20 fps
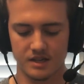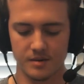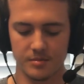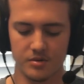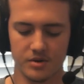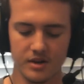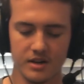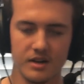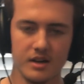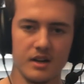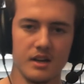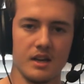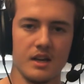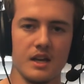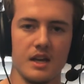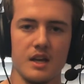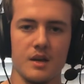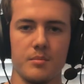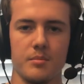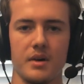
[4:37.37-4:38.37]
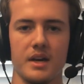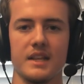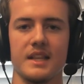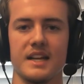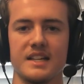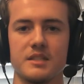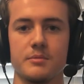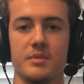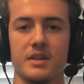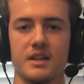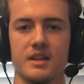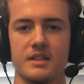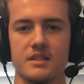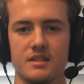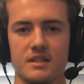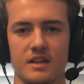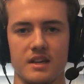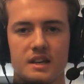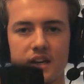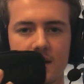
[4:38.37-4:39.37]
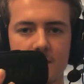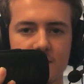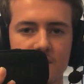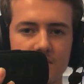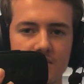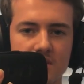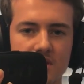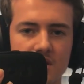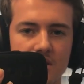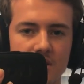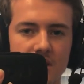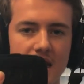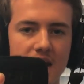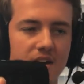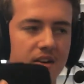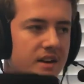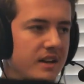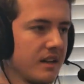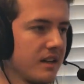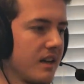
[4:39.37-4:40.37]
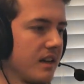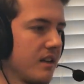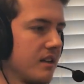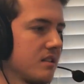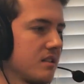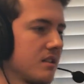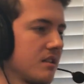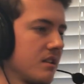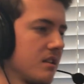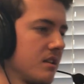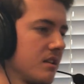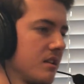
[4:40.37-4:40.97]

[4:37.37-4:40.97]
anymore, but that's because it comes with this little carrying case.